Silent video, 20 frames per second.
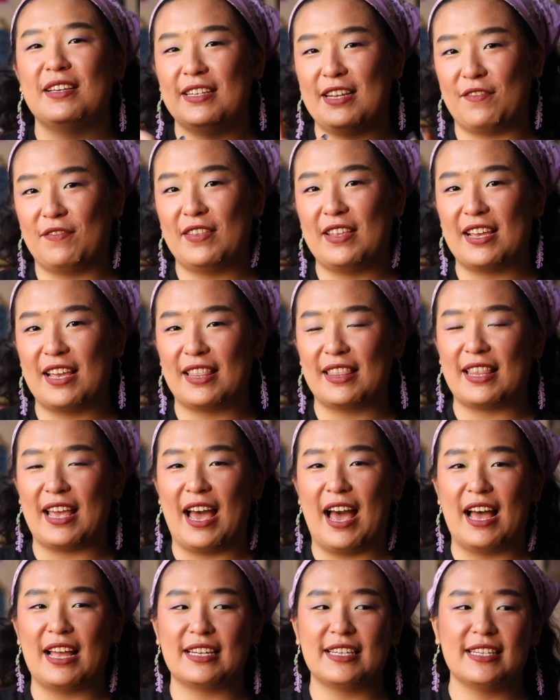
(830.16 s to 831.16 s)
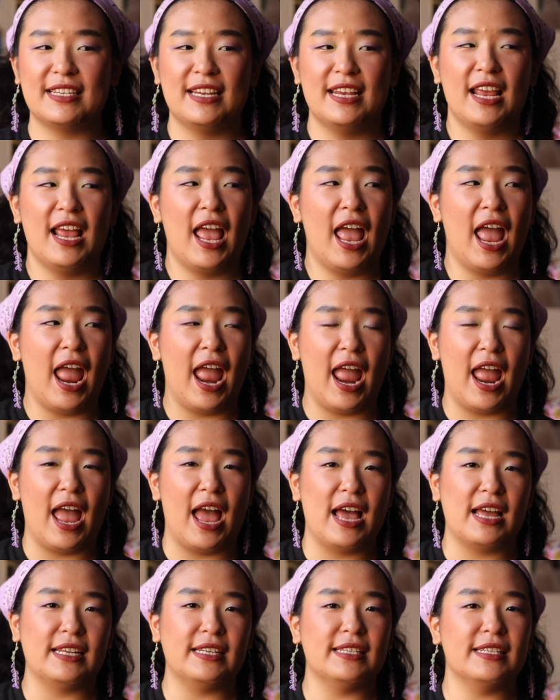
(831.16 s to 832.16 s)
definitely get that.
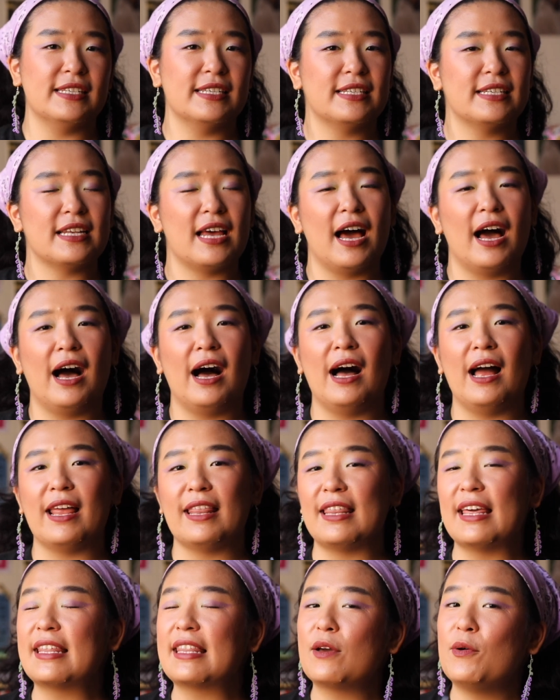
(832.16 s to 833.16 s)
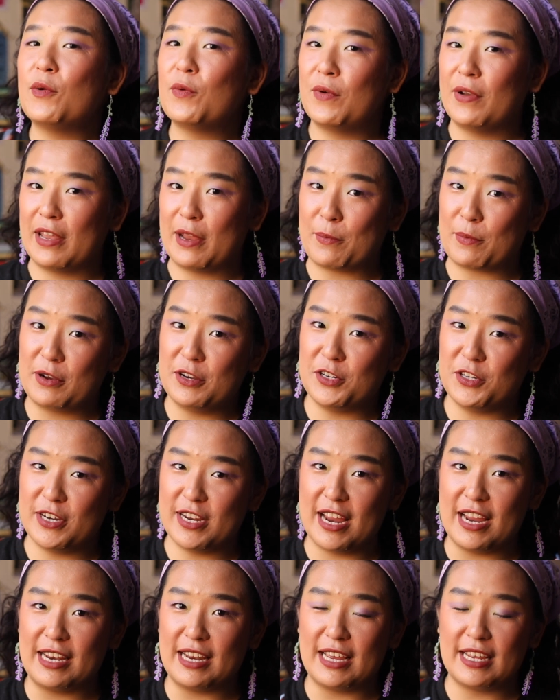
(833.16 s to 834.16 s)
And I think they will really
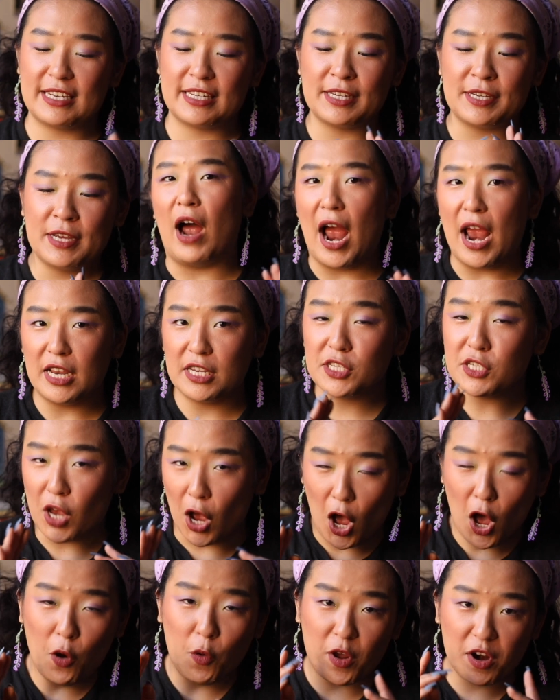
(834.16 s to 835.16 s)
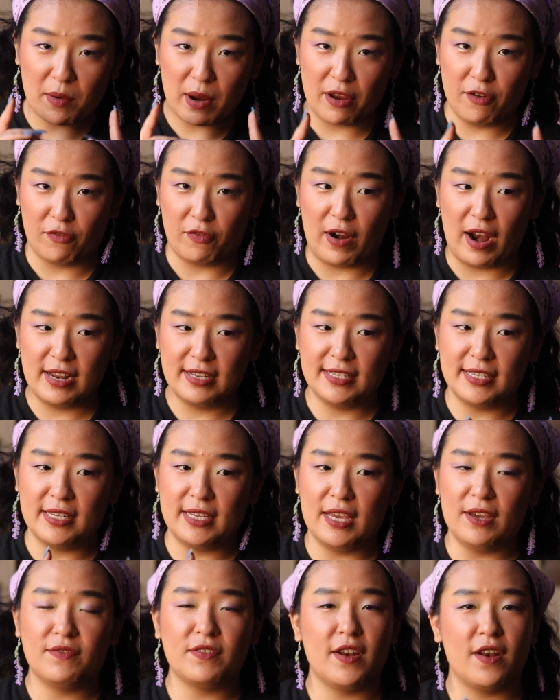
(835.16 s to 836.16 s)
appreciate it. I saw one of my friends
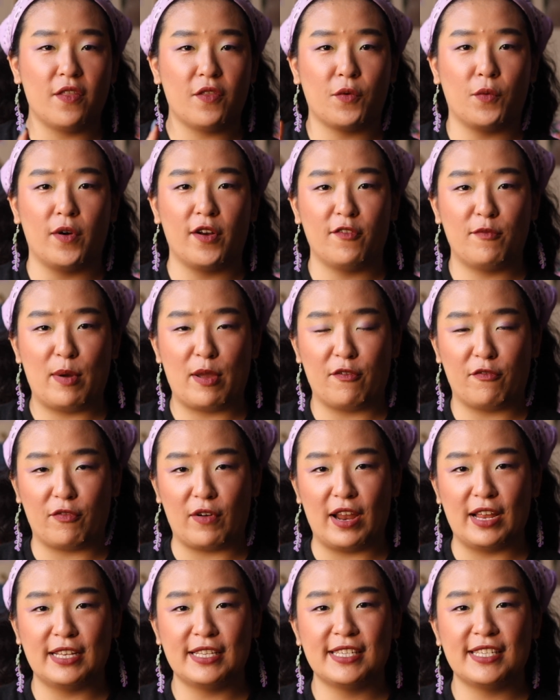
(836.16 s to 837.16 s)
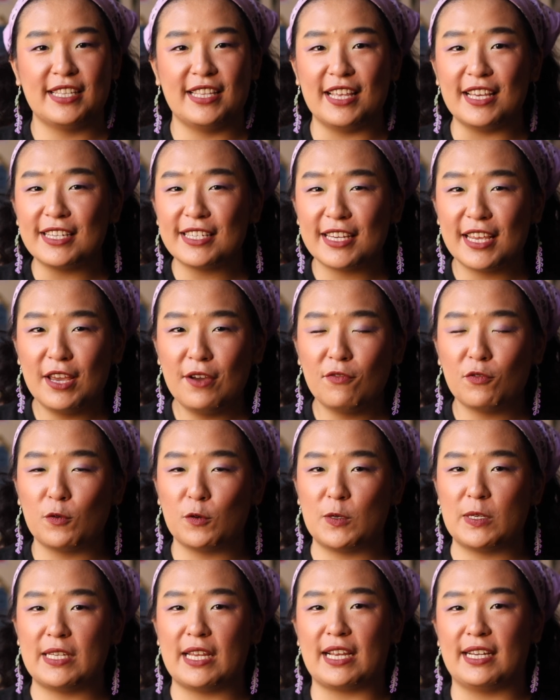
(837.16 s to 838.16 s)
gift another one of my friends this gift,
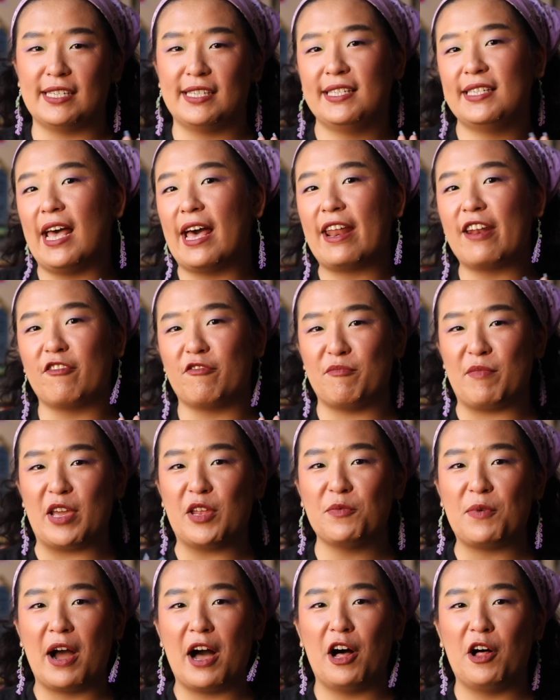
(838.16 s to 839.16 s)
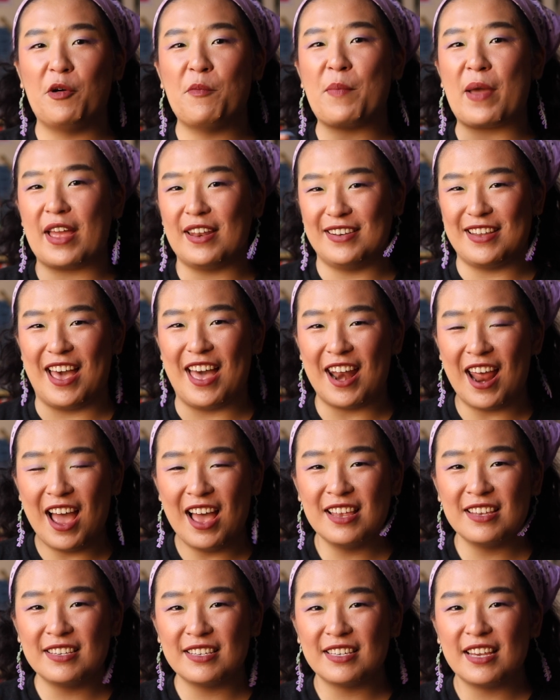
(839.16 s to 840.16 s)
which was like a set of Madewell
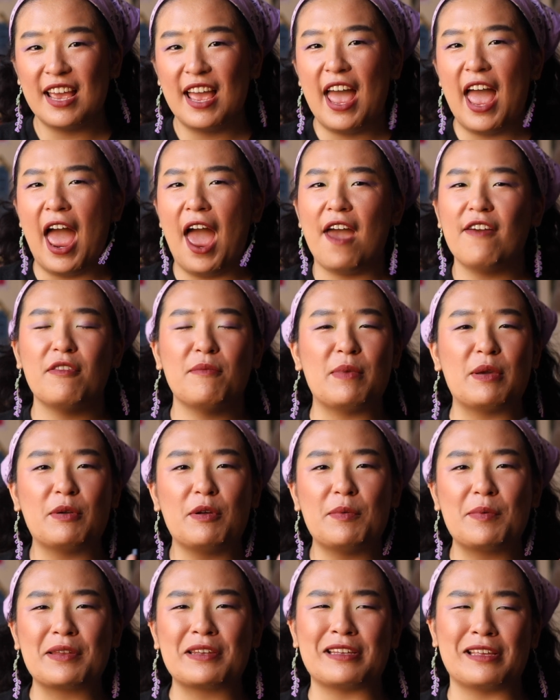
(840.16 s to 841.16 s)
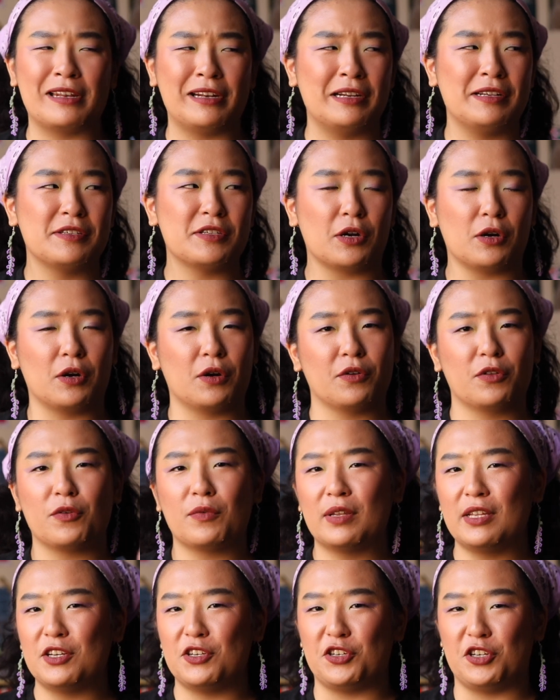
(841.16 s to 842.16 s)
bandanas. And the Madewell bandanas they're
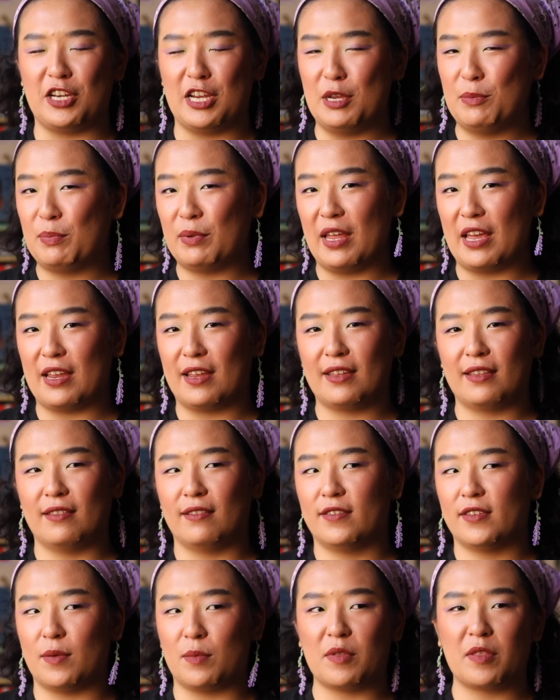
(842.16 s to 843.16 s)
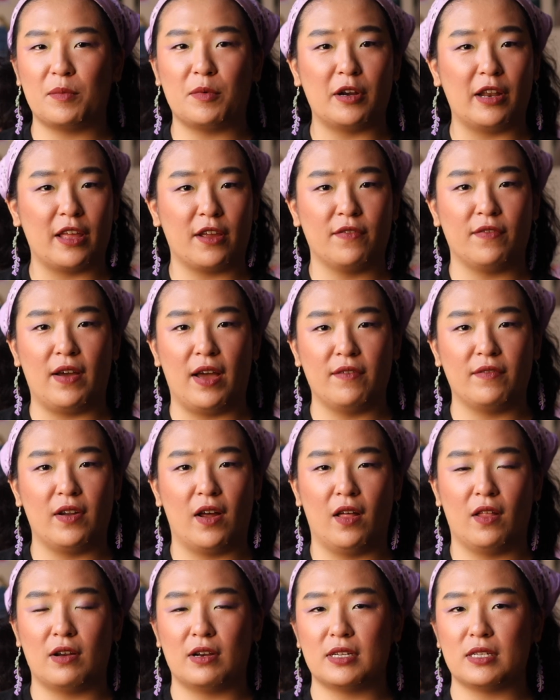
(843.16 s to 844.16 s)
really cheap. Like some of them are like
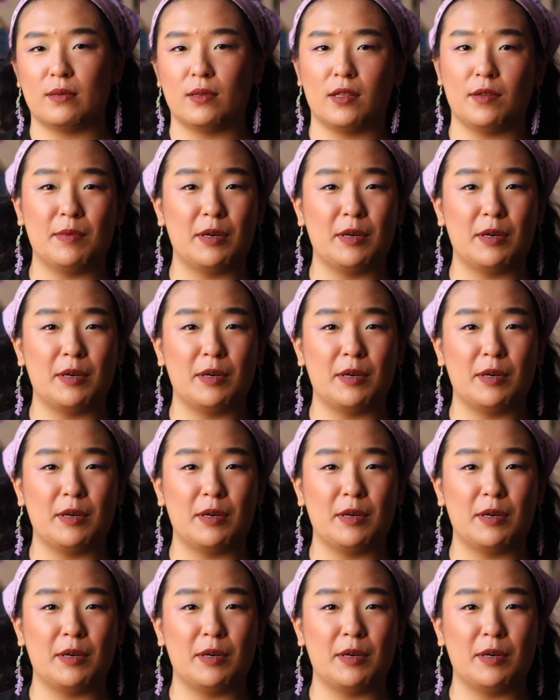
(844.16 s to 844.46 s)
$5, some of